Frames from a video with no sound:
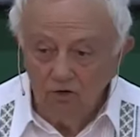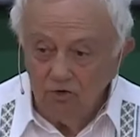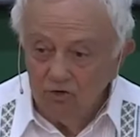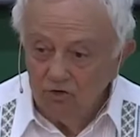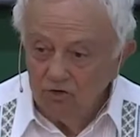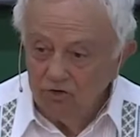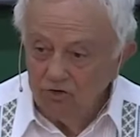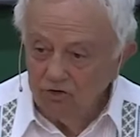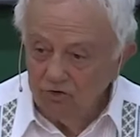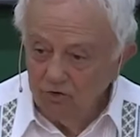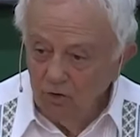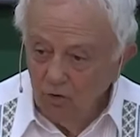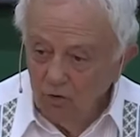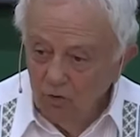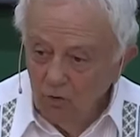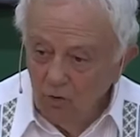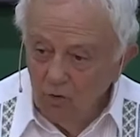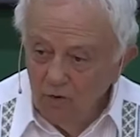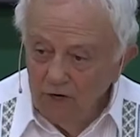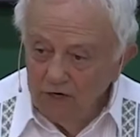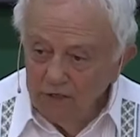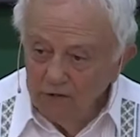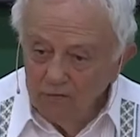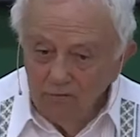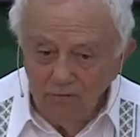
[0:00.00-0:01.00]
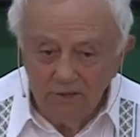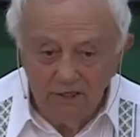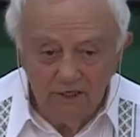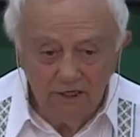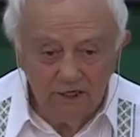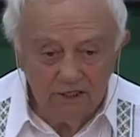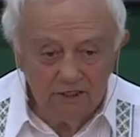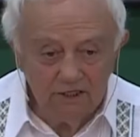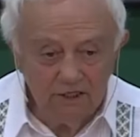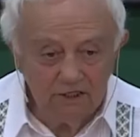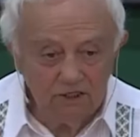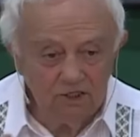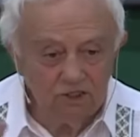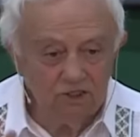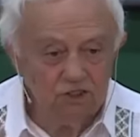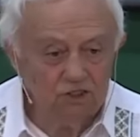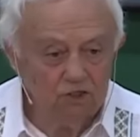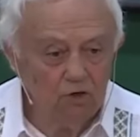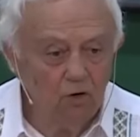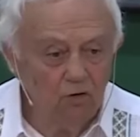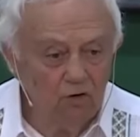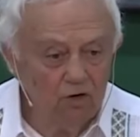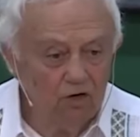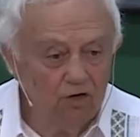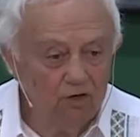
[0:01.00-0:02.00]
So when we get a
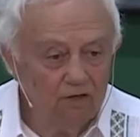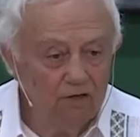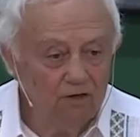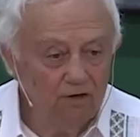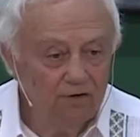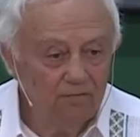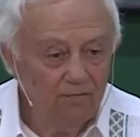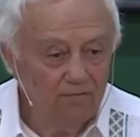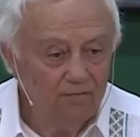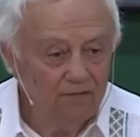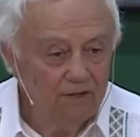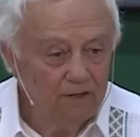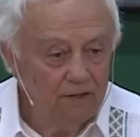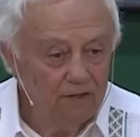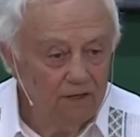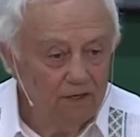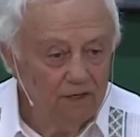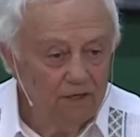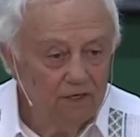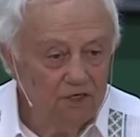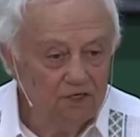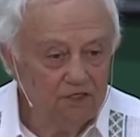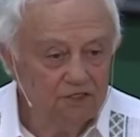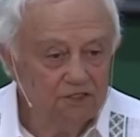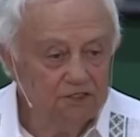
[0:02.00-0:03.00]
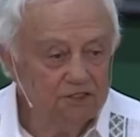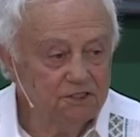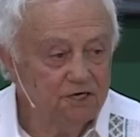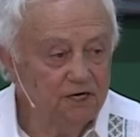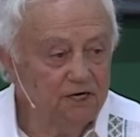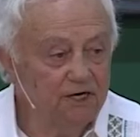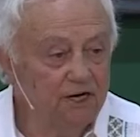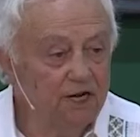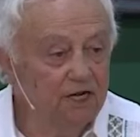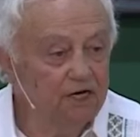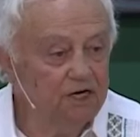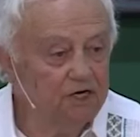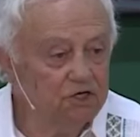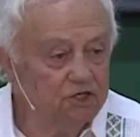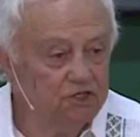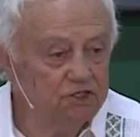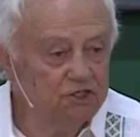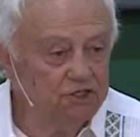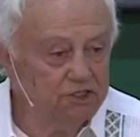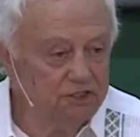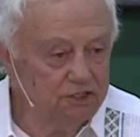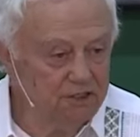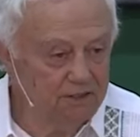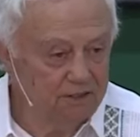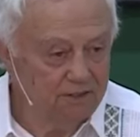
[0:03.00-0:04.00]
shock, it's an
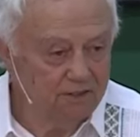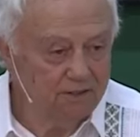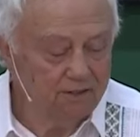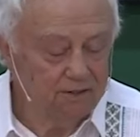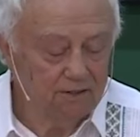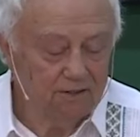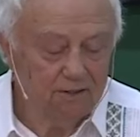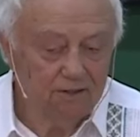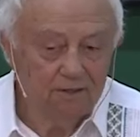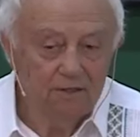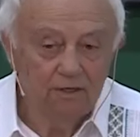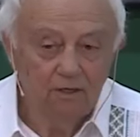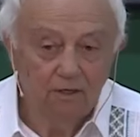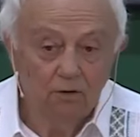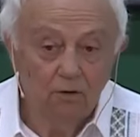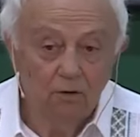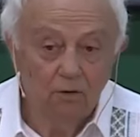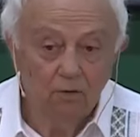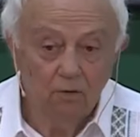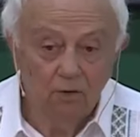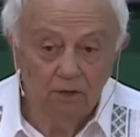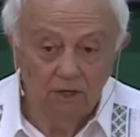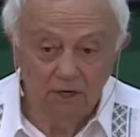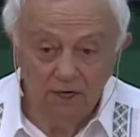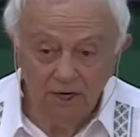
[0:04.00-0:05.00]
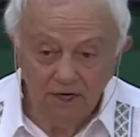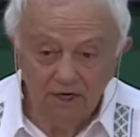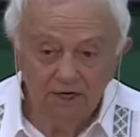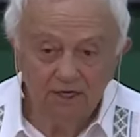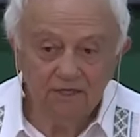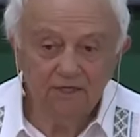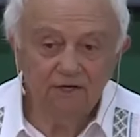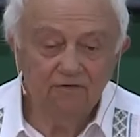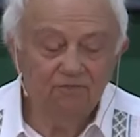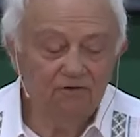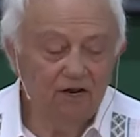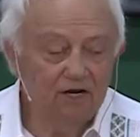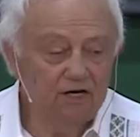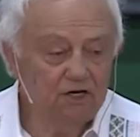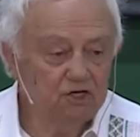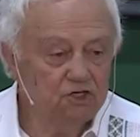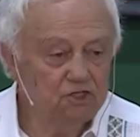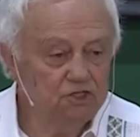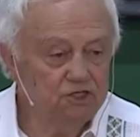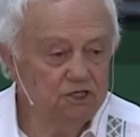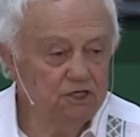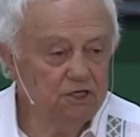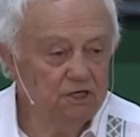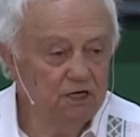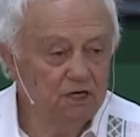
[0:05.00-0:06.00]
energy, negative
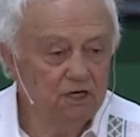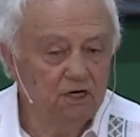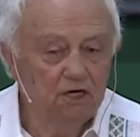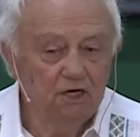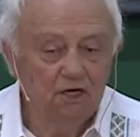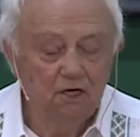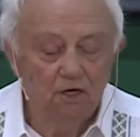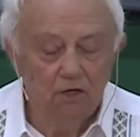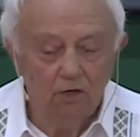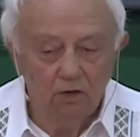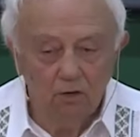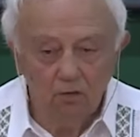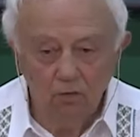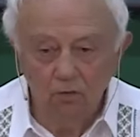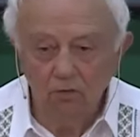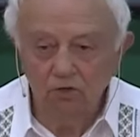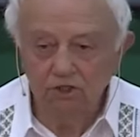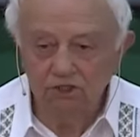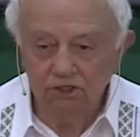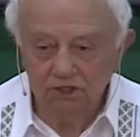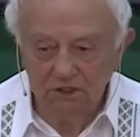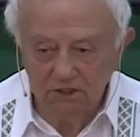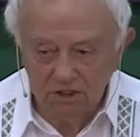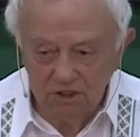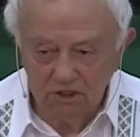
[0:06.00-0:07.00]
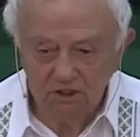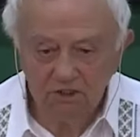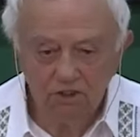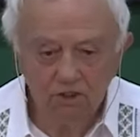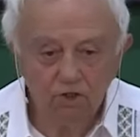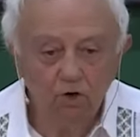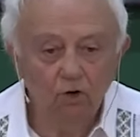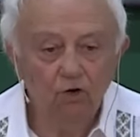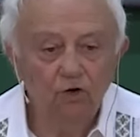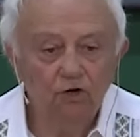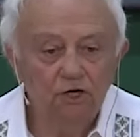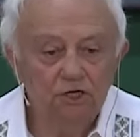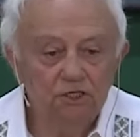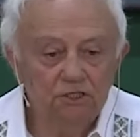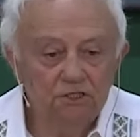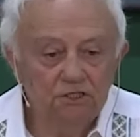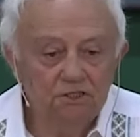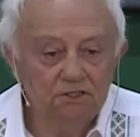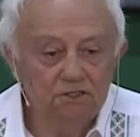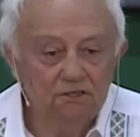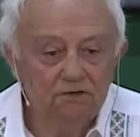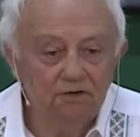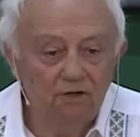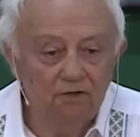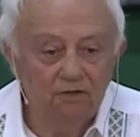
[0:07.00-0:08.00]
energy, which destroys
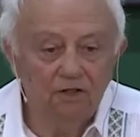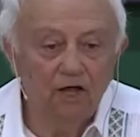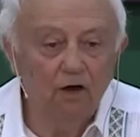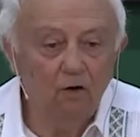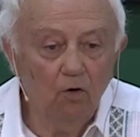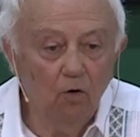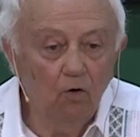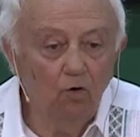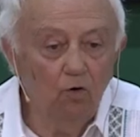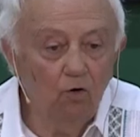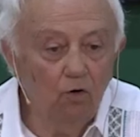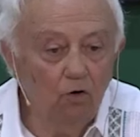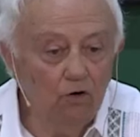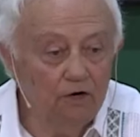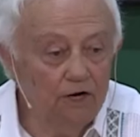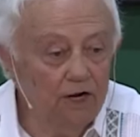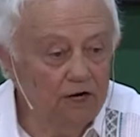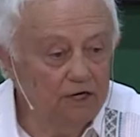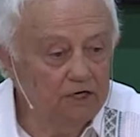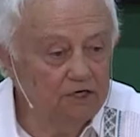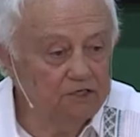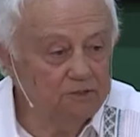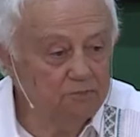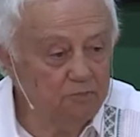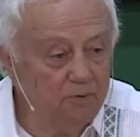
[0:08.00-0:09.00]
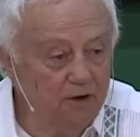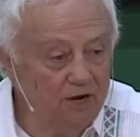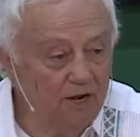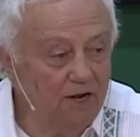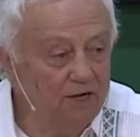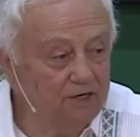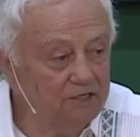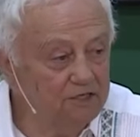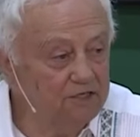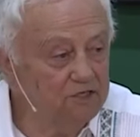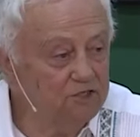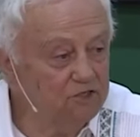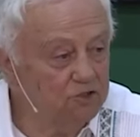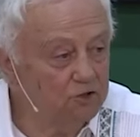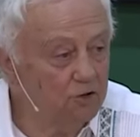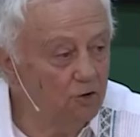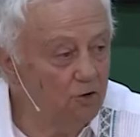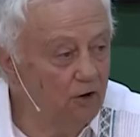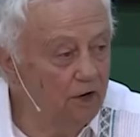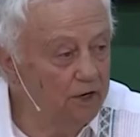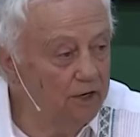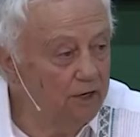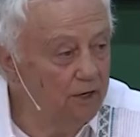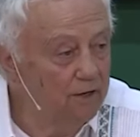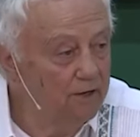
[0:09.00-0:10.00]
the whole organism, can destroy.